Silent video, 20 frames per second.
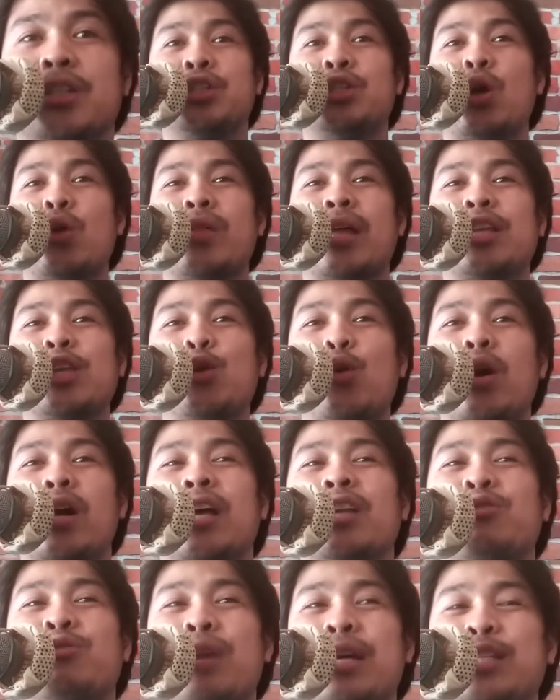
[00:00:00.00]
Show that you
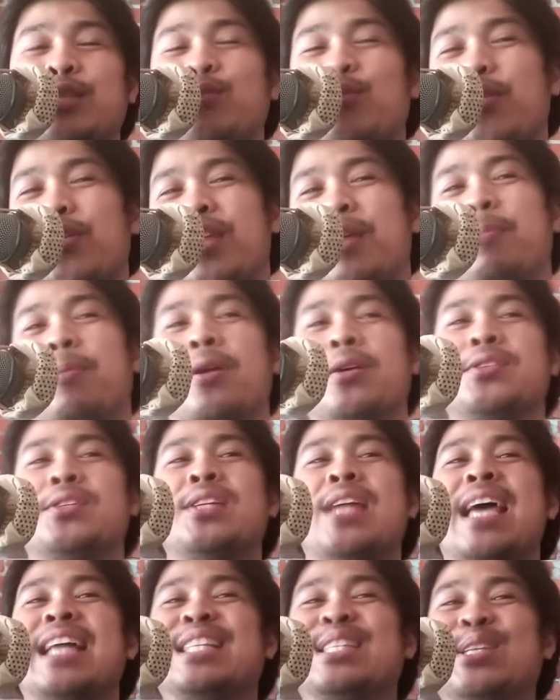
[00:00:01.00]
are a trustworthy
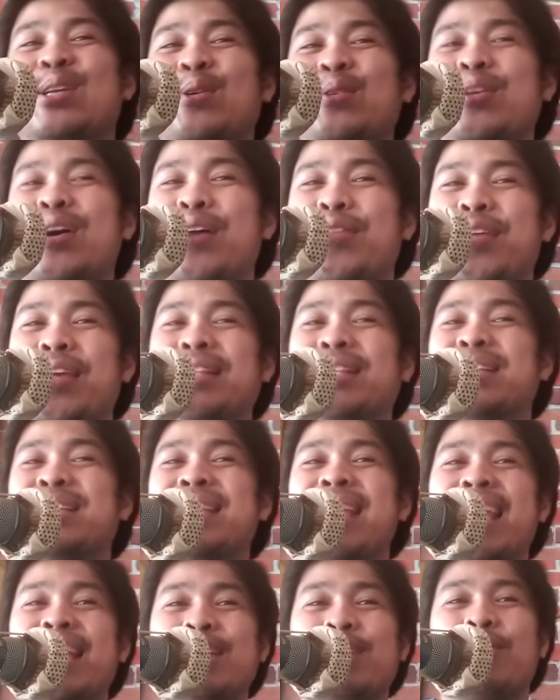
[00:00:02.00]
person and do nothing to
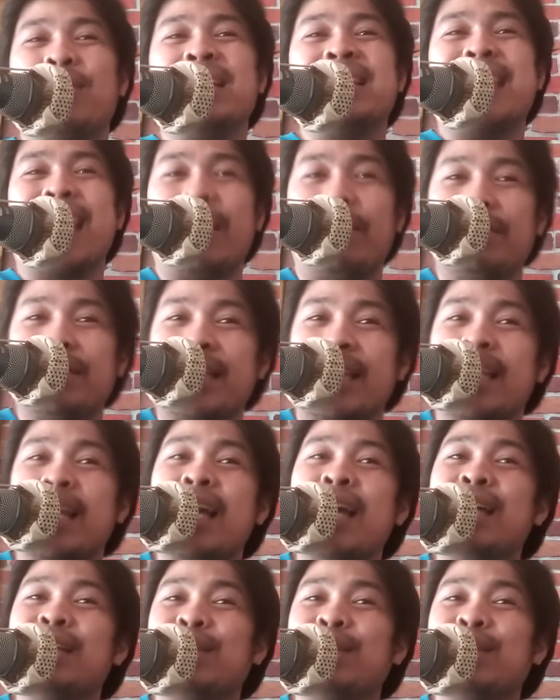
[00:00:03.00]
taint your integrity